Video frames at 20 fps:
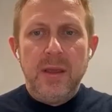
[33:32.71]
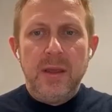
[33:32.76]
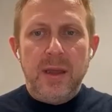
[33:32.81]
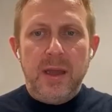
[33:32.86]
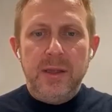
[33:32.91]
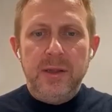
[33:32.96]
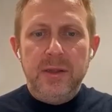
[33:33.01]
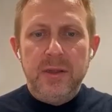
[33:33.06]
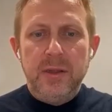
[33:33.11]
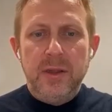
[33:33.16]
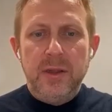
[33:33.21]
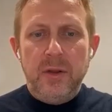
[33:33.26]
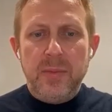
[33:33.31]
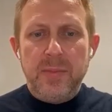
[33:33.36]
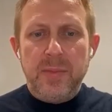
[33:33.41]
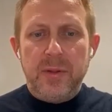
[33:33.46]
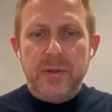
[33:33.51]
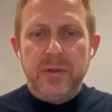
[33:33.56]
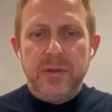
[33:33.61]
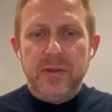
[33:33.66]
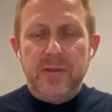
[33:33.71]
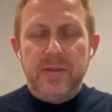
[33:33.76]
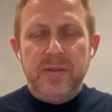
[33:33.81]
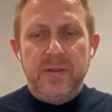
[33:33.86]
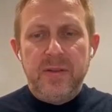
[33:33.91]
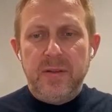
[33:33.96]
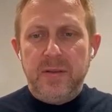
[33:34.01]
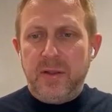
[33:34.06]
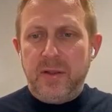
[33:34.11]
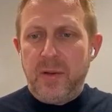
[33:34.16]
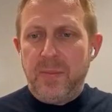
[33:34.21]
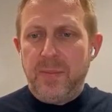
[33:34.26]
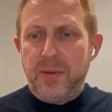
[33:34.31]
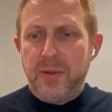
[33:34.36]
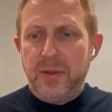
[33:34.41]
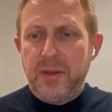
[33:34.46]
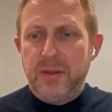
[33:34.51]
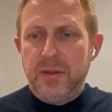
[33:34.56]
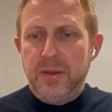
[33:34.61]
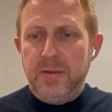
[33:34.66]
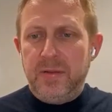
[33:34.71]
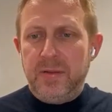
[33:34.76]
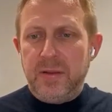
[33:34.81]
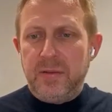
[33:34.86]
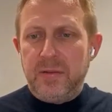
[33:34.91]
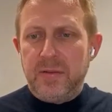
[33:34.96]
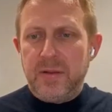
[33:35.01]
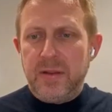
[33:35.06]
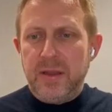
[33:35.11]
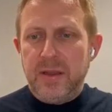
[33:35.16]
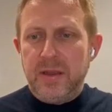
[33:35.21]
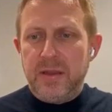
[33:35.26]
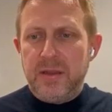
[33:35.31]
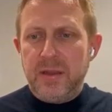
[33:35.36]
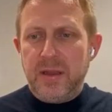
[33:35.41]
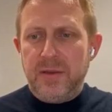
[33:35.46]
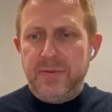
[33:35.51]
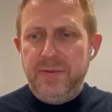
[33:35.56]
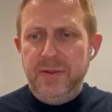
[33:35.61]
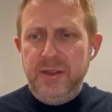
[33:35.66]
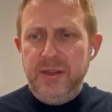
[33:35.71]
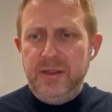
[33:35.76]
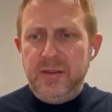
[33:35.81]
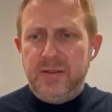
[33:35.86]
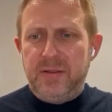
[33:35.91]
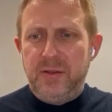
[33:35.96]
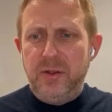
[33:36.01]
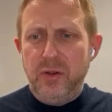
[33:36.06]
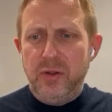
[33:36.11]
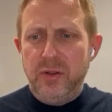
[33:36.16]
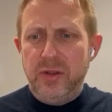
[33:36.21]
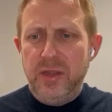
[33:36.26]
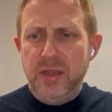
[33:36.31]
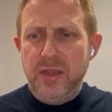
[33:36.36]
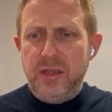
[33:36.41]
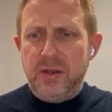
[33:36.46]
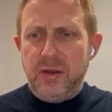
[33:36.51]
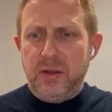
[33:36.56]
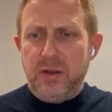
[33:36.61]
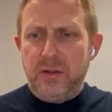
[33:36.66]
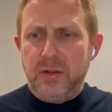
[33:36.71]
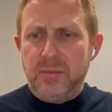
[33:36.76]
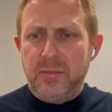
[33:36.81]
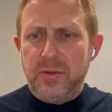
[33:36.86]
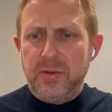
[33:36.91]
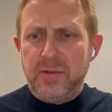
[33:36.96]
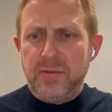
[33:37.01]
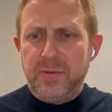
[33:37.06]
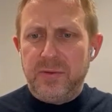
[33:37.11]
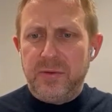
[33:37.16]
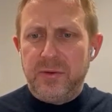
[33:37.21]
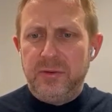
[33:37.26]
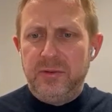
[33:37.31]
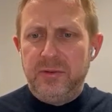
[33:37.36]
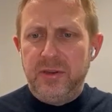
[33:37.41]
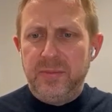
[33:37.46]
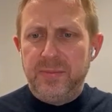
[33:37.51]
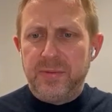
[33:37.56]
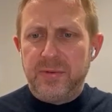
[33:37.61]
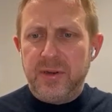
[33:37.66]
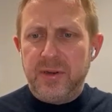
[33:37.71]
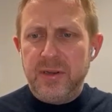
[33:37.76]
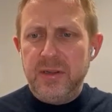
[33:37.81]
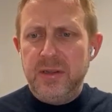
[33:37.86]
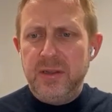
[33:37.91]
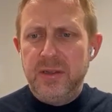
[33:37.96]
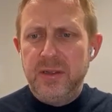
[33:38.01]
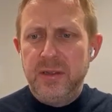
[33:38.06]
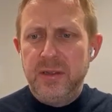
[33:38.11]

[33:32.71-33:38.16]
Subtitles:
I didn't know about this component. This sounds like, I think that's unique almost for Jeep, right?